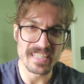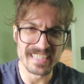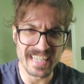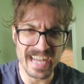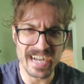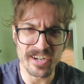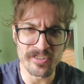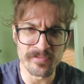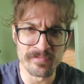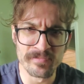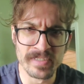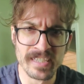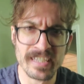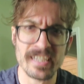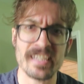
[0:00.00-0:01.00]
Now,
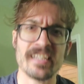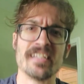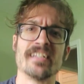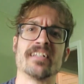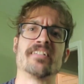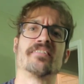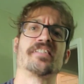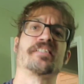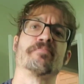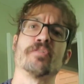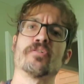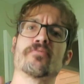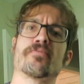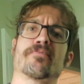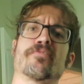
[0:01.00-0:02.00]

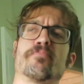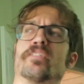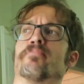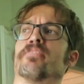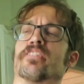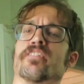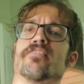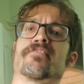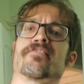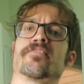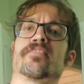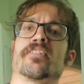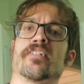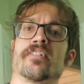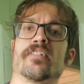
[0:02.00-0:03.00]
smaller jump
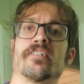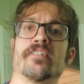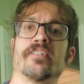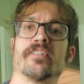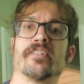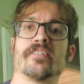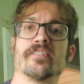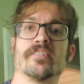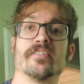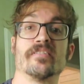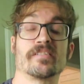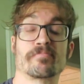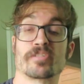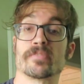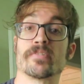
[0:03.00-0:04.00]
manipulation is
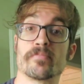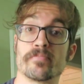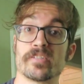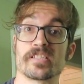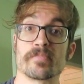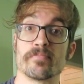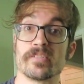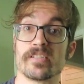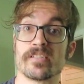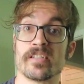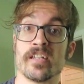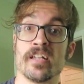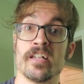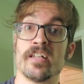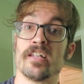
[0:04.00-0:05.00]
probably the best bet.
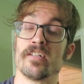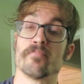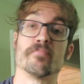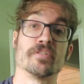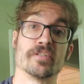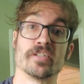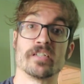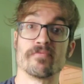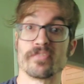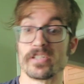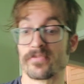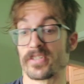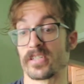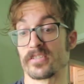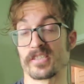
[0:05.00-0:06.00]
But again, if
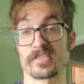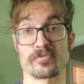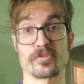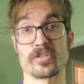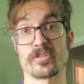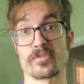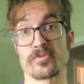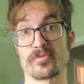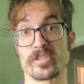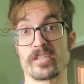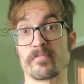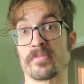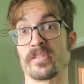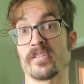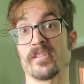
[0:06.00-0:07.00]
they've got a strong
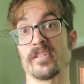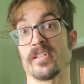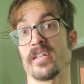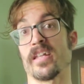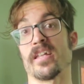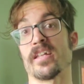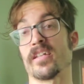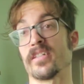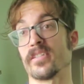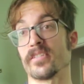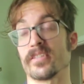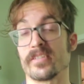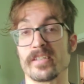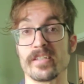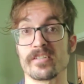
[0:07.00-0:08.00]
grip and
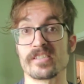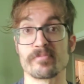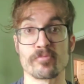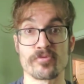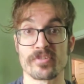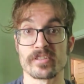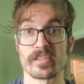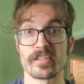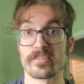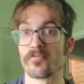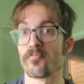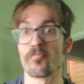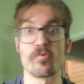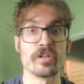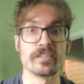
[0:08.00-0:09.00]
it takes more than like
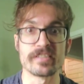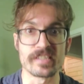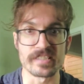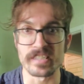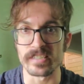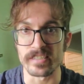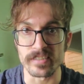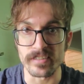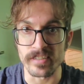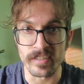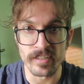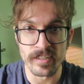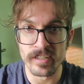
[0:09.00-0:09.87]
1 second